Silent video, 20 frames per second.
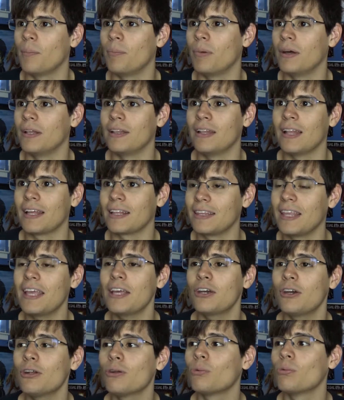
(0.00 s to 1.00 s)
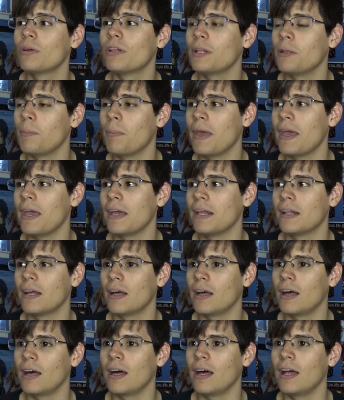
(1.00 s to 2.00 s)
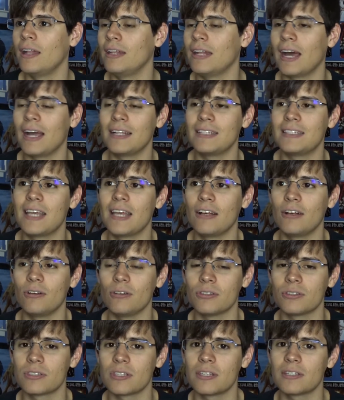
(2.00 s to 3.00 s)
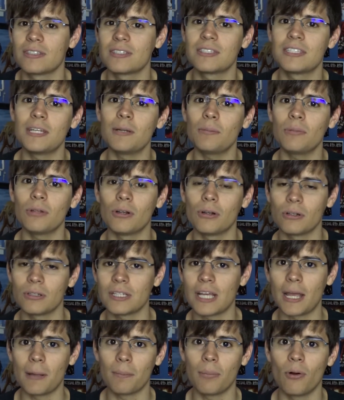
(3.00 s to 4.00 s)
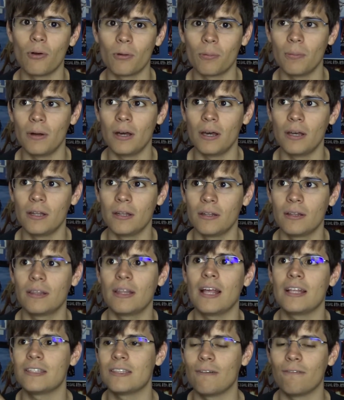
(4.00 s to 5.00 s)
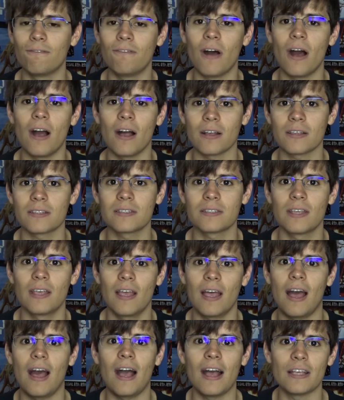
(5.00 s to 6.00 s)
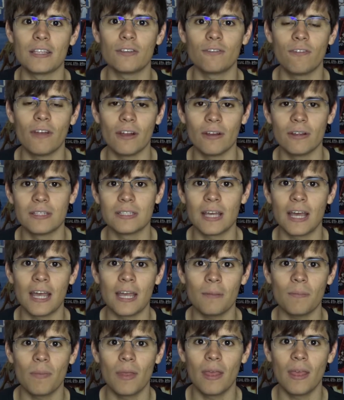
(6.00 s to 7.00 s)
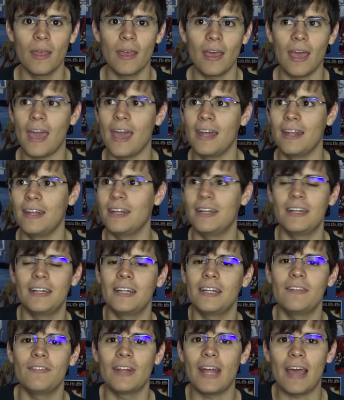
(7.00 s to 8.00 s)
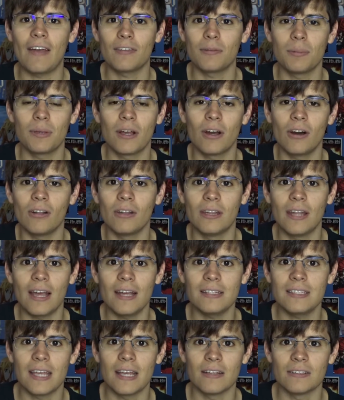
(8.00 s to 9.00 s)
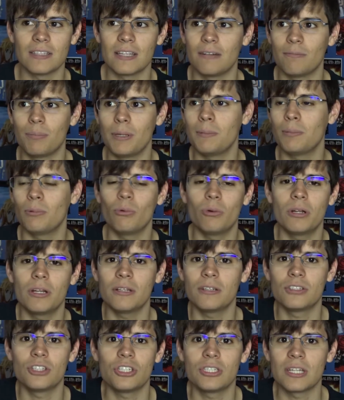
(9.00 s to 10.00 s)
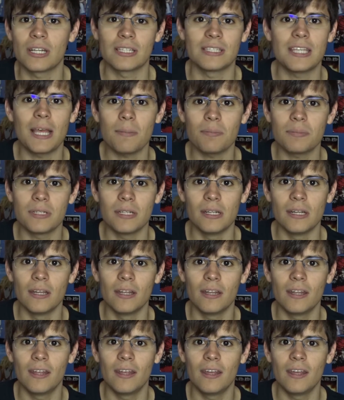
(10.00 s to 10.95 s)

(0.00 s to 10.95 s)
But like they could have really made a Ninetales similar type Pokemon that's a Fox Ice Fairy type, and it didn't even have to be called Ninetales, and people would have just accepted it.